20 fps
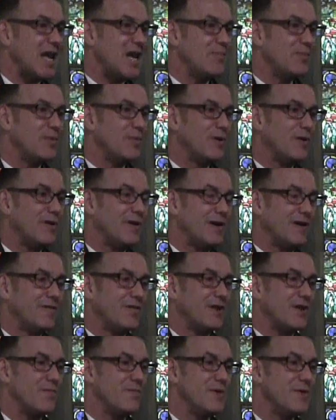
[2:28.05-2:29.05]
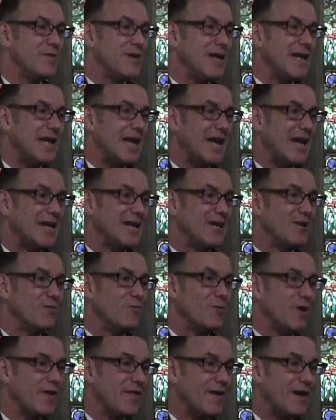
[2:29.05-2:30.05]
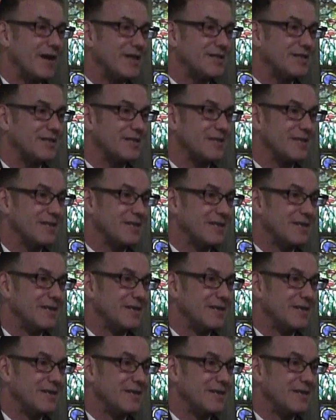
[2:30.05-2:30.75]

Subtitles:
capable of communicating with us.